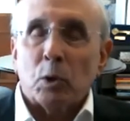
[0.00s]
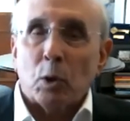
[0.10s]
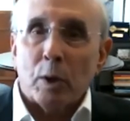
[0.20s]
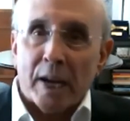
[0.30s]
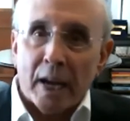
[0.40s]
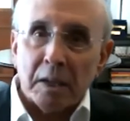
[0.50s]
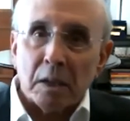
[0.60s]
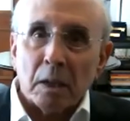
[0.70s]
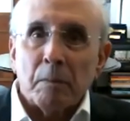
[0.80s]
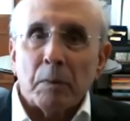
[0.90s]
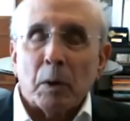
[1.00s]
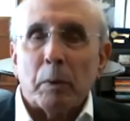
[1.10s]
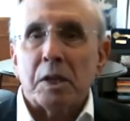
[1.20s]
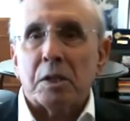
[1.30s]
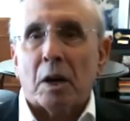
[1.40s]
To that end,
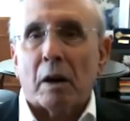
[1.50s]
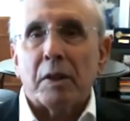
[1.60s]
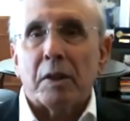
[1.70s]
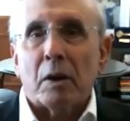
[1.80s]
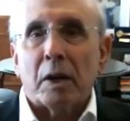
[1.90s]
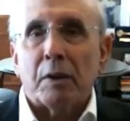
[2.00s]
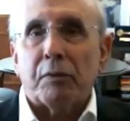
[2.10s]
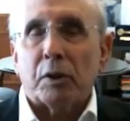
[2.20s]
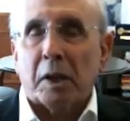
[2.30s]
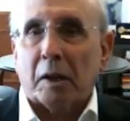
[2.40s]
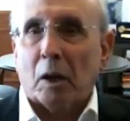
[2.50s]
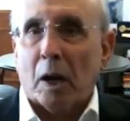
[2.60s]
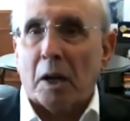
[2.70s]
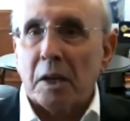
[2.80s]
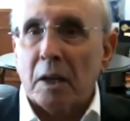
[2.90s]
we discovered their need for
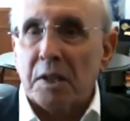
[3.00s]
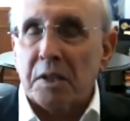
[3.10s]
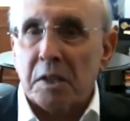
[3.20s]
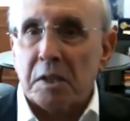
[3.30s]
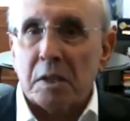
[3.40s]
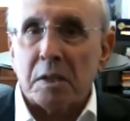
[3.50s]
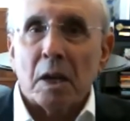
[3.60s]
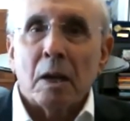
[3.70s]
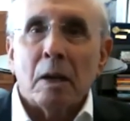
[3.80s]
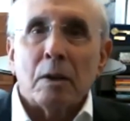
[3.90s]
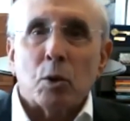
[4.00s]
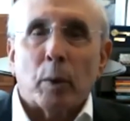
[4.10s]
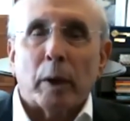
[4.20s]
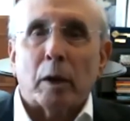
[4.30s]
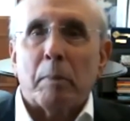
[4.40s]
technological assistance so
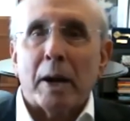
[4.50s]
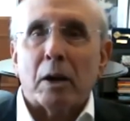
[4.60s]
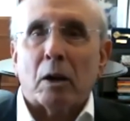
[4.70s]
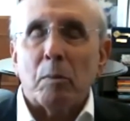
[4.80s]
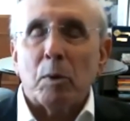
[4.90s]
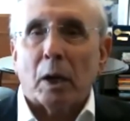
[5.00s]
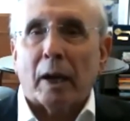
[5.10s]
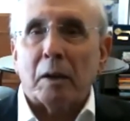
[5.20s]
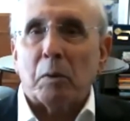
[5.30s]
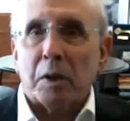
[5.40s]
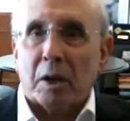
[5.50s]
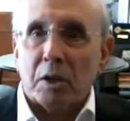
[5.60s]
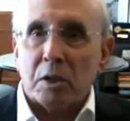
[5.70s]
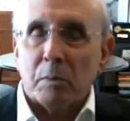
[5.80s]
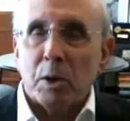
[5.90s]
we could better communicate with
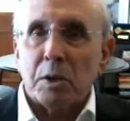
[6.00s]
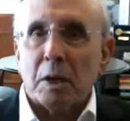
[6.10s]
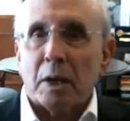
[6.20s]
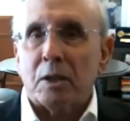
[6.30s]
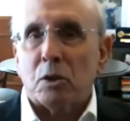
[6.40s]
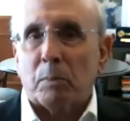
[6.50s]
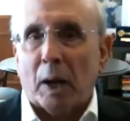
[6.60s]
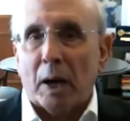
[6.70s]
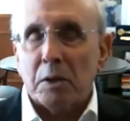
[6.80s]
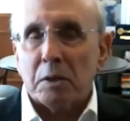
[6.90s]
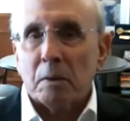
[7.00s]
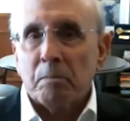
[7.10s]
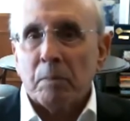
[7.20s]
customers and suppliers.